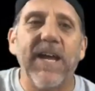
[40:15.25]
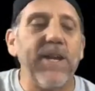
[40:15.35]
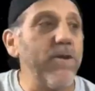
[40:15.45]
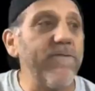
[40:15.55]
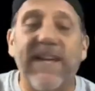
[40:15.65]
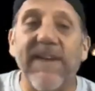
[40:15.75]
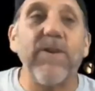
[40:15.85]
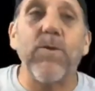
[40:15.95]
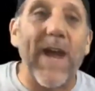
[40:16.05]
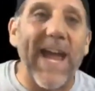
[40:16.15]
you've given
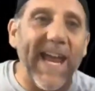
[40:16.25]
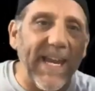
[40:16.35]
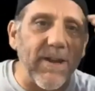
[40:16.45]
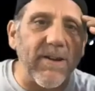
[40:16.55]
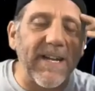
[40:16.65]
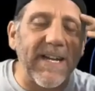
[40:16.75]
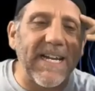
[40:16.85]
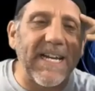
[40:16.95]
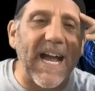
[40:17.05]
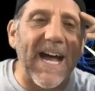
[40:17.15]
away your
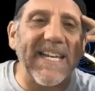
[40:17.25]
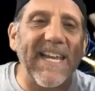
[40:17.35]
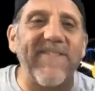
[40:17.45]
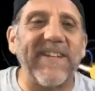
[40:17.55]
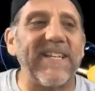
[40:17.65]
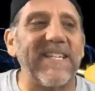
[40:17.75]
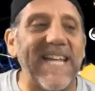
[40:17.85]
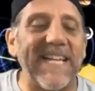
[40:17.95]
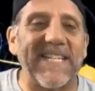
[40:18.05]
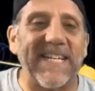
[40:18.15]
God-given
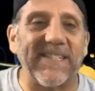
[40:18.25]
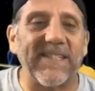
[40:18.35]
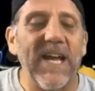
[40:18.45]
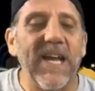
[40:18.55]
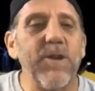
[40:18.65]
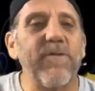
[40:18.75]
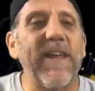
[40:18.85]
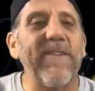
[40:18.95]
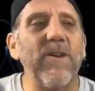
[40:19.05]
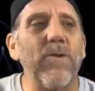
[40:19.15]
senses. You've
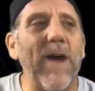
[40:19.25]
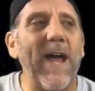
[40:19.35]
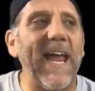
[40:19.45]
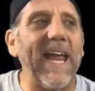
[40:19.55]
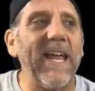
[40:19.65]
given away